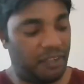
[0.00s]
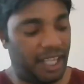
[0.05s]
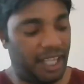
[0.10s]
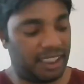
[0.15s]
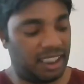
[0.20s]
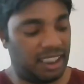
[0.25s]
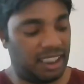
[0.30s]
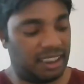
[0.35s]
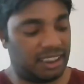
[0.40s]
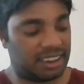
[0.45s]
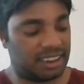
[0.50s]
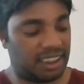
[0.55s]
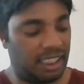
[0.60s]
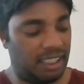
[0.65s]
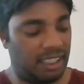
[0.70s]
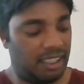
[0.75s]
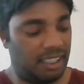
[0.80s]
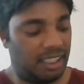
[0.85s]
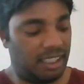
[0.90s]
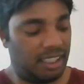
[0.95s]
finally,
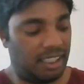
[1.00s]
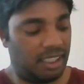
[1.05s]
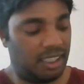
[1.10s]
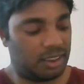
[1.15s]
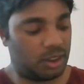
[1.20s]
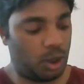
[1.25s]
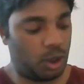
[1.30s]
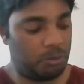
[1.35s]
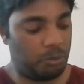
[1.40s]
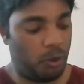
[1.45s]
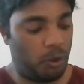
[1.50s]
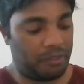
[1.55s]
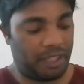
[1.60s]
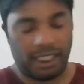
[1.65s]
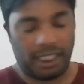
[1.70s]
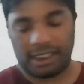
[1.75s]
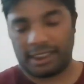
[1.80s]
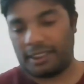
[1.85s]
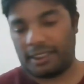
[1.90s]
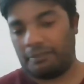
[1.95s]
so two more
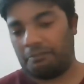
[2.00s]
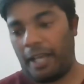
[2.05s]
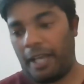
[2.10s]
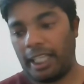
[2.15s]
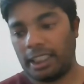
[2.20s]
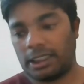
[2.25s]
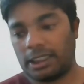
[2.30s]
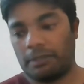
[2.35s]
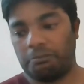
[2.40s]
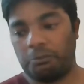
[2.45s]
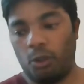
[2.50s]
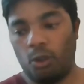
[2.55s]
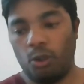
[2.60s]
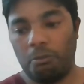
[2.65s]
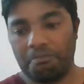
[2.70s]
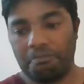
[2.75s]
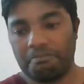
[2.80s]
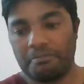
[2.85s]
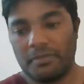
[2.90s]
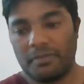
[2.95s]
things. First of
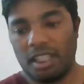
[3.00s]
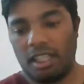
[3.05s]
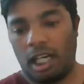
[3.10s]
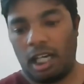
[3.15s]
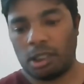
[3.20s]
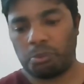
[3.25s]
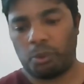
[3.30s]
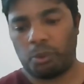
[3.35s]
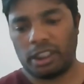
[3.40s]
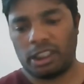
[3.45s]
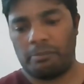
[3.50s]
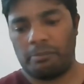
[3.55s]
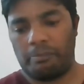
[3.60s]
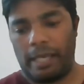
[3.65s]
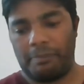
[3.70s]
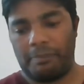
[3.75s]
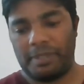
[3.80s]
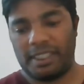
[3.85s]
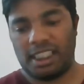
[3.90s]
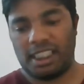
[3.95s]
all, I was watching the
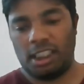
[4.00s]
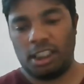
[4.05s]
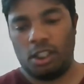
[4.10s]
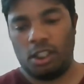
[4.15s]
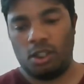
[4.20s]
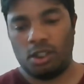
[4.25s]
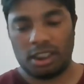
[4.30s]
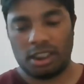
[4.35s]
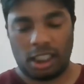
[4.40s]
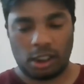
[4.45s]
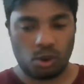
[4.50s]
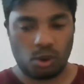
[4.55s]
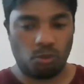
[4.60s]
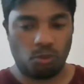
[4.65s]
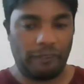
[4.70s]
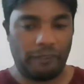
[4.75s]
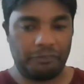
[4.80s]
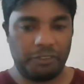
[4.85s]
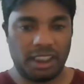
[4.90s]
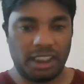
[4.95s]
BBC News and I saw
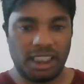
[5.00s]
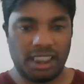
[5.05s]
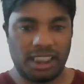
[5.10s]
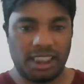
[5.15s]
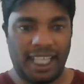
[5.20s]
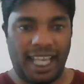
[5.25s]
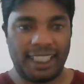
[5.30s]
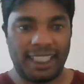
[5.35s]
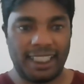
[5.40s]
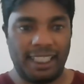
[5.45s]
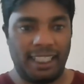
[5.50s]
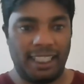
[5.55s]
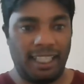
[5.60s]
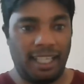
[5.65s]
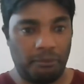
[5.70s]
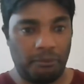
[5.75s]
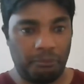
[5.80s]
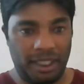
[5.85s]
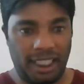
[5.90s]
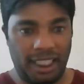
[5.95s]
refugees in Calais,
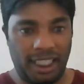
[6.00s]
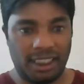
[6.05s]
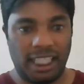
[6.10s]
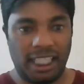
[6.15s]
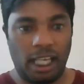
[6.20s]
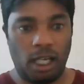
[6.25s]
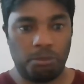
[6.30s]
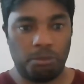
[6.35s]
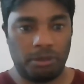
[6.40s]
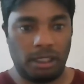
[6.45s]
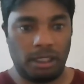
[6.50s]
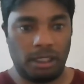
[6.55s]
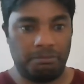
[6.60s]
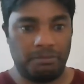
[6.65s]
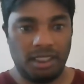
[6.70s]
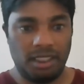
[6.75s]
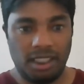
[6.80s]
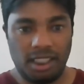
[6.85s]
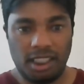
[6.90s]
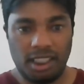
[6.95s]
and we need to help
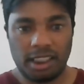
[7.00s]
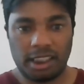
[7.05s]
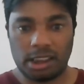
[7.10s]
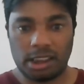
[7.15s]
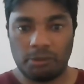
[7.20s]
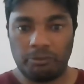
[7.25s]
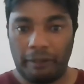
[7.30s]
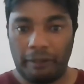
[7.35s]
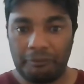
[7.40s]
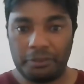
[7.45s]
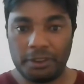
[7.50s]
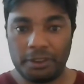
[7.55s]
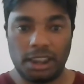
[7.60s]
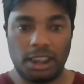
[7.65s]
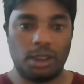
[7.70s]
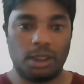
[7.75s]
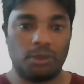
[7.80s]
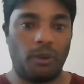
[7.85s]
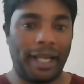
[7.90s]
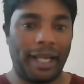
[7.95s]
them. Because the
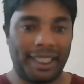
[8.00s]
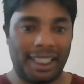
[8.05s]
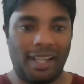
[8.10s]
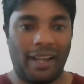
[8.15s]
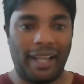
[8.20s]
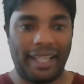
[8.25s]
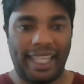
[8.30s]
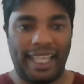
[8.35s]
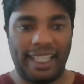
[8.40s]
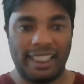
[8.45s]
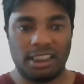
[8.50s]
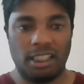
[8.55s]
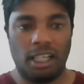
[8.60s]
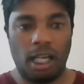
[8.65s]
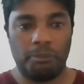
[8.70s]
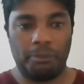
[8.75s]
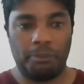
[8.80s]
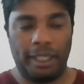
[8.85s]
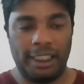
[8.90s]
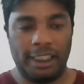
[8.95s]
refugee crisis, I get it,
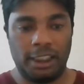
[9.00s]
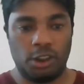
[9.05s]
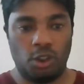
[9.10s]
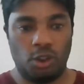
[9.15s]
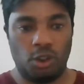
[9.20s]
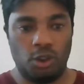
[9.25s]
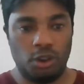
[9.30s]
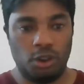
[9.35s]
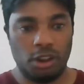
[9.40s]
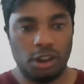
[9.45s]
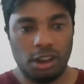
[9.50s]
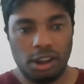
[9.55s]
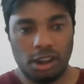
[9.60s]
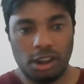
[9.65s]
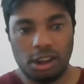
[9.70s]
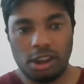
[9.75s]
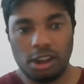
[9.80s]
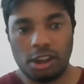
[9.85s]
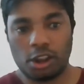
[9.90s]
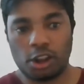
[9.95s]
I really do.
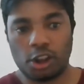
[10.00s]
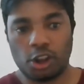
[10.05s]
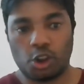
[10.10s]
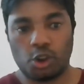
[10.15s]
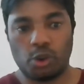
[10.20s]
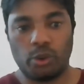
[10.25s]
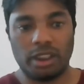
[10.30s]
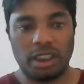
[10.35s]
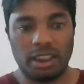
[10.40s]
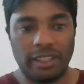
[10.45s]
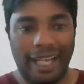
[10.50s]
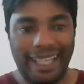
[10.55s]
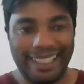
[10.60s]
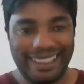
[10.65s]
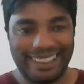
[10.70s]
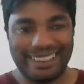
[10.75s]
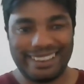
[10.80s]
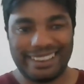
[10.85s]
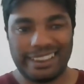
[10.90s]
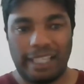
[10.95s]
Because during the
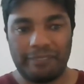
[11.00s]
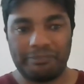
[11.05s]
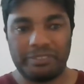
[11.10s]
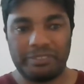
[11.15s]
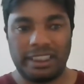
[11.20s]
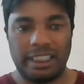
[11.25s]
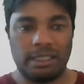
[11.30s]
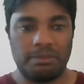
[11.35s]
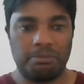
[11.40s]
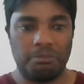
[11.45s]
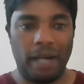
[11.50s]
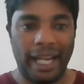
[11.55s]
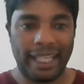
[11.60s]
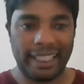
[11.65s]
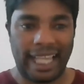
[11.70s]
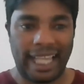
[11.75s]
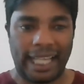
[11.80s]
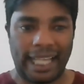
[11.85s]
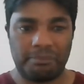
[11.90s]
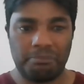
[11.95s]
1970s, my
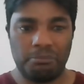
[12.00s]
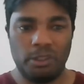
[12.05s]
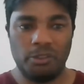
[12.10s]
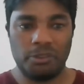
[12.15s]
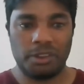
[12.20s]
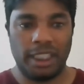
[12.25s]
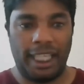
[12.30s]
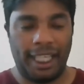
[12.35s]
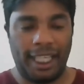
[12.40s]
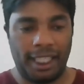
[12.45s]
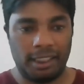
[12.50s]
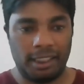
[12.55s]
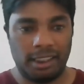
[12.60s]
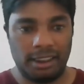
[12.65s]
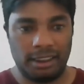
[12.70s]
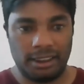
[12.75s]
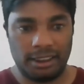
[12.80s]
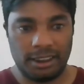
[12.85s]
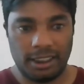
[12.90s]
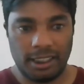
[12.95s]
dad moved to
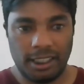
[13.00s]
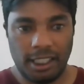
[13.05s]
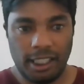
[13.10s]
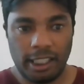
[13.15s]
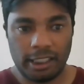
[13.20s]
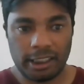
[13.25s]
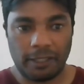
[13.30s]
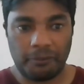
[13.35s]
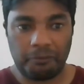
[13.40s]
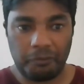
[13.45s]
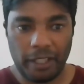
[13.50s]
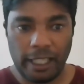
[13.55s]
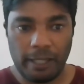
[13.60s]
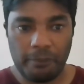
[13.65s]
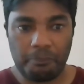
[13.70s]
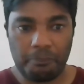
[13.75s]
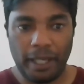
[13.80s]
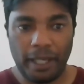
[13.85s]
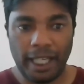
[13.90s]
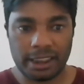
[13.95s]
England to
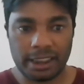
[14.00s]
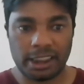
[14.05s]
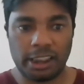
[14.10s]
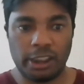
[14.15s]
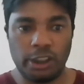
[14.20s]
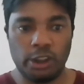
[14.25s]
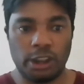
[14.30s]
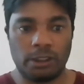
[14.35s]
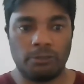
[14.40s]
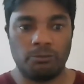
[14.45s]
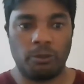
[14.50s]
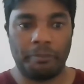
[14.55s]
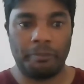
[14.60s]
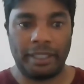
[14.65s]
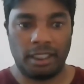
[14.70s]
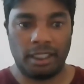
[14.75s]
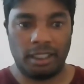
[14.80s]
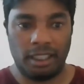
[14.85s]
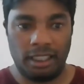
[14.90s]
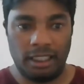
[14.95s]
flee persecution from
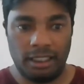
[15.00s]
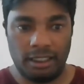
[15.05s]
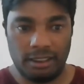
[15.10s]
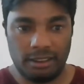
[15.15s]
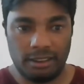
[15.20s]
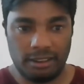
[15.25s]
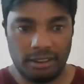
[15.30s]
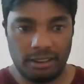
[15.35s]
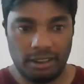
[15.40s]
India.